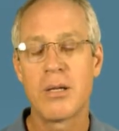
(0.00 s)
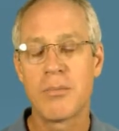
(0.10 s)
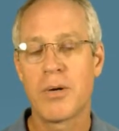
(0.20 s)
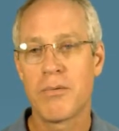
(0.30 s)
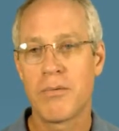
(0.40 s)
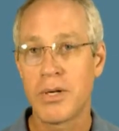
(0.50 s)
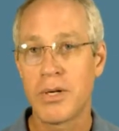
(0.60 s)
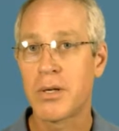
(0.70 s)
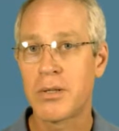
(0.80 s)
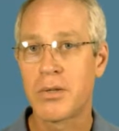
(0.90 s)
very
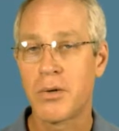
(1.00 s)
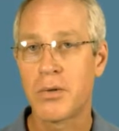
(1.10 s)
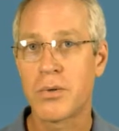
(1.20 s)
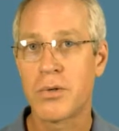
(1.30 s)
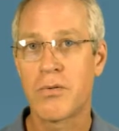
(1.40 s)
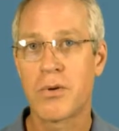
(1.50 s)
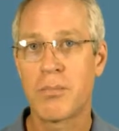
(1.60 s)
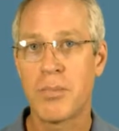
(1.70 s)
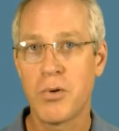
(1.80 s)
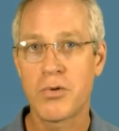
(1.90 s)
good code choices for
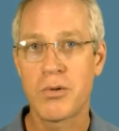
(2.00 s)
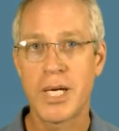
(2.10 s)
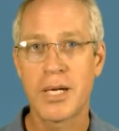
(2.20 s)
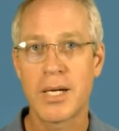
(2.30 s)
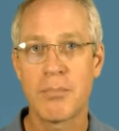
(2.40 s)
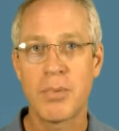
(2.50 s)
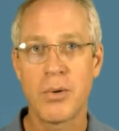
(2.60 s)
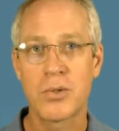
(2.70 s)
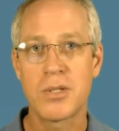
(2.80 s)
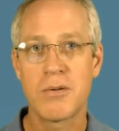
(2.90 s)
post-traumatic and
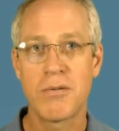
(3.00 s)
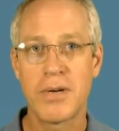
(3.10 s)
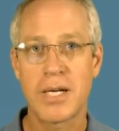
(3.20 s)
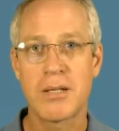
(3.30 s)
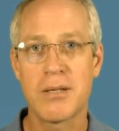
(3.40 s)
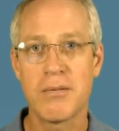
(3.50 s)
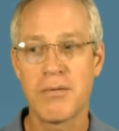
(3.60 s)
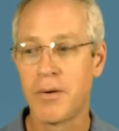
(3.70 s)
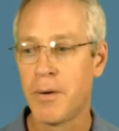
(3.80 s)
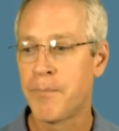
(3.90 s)
post-infective
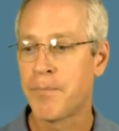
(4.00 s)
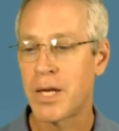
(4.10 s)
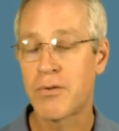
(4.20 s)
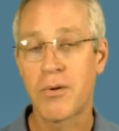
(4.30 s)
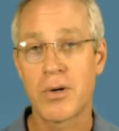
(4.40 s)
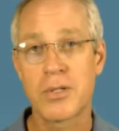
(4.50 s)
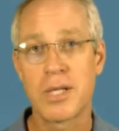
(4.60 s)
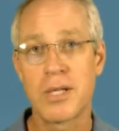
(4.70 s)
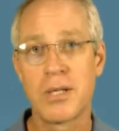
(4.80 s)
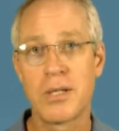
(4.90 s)
as far as
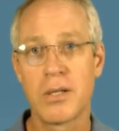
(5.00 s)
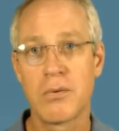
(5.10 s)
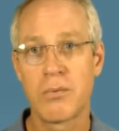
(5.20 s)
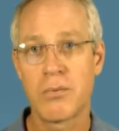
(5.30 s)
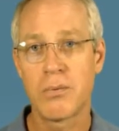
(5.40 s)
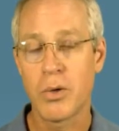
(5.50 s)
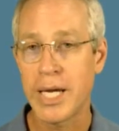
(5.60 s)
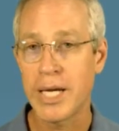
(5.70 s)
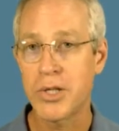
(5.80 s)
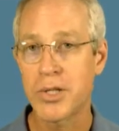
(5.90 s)
the
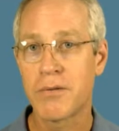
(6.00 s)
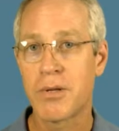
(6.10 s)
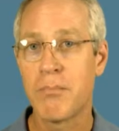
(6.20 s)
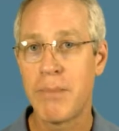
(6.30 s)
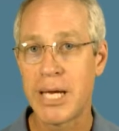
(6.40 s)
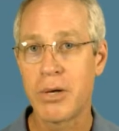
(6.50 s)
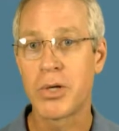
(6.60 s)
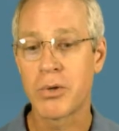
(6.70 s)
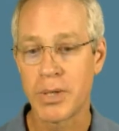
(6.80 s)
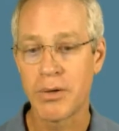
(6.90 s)
location of the male
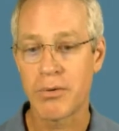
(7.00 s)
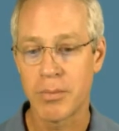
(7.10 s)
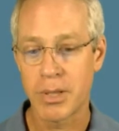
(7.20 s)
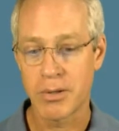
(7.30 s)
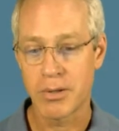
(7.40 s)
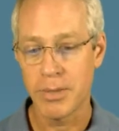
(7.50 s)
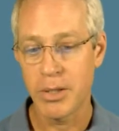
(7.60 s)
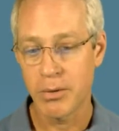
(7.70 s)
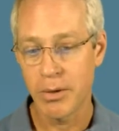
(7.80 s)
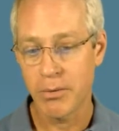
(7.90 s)
urethra, because the male
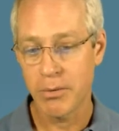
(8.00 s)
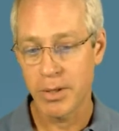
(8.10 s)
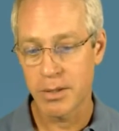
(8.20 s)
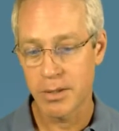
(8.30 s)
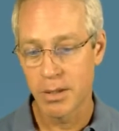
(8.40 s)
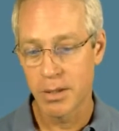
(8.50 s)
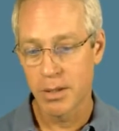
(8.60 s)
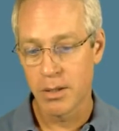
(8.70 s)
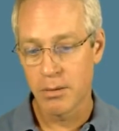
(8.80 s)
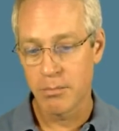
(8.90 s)
urethra is
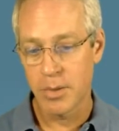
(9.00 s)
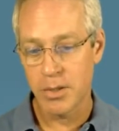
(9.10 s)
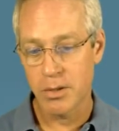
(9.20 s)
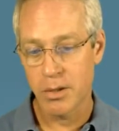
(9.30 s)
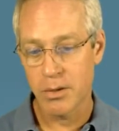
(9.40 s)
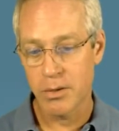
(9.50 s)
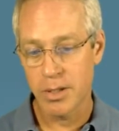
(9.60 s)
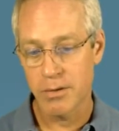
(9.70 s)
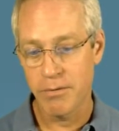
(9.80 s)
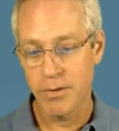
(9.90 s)
much longer than
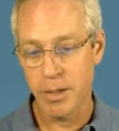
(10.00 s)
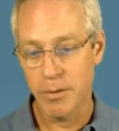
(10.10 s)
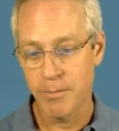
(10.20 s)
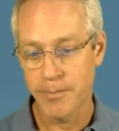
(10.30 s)
the female.